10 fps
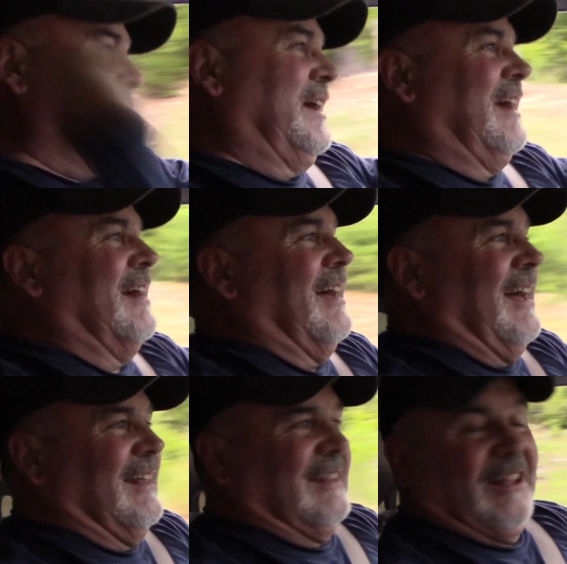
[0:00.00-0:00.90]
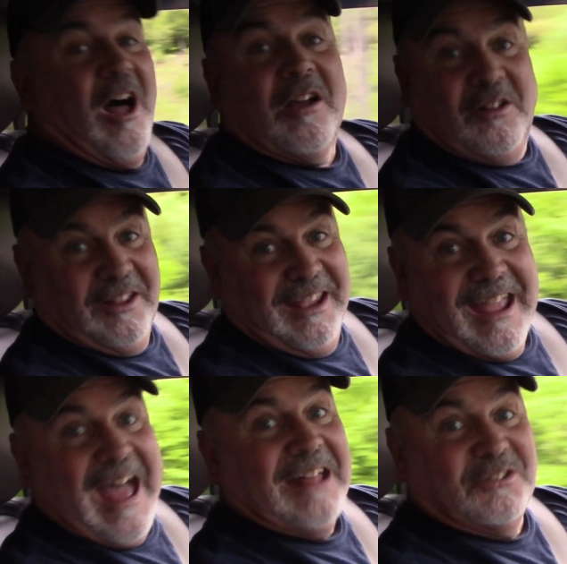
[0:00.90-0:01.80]
we luckily
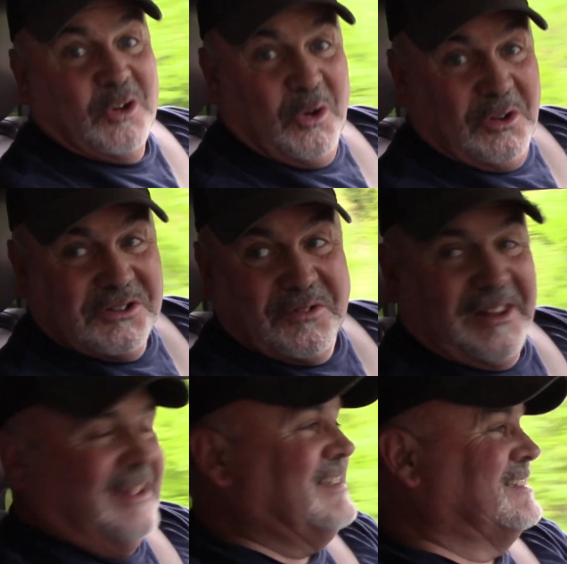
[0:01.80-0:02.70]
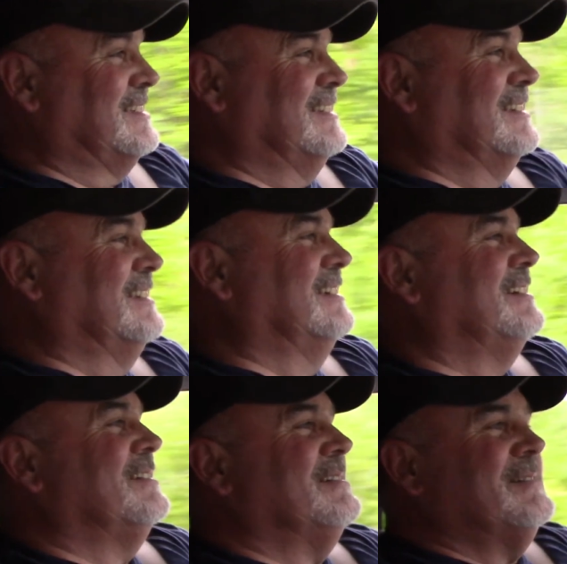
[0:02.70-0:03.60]
had tools with us,
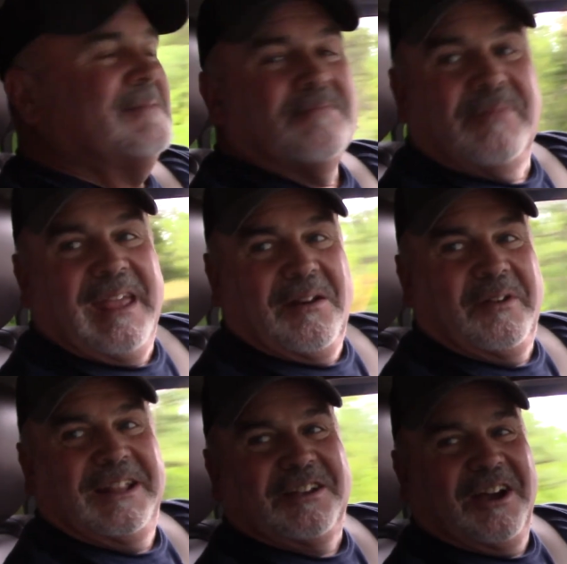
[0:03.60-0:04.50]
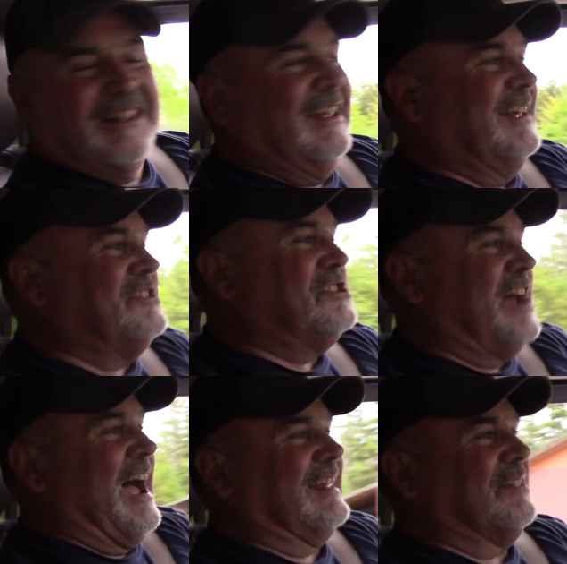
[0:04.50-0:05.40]
and we took
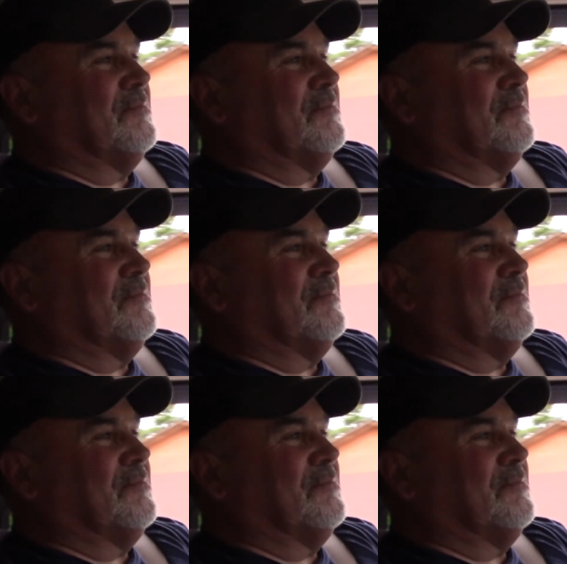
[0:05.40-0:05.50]
the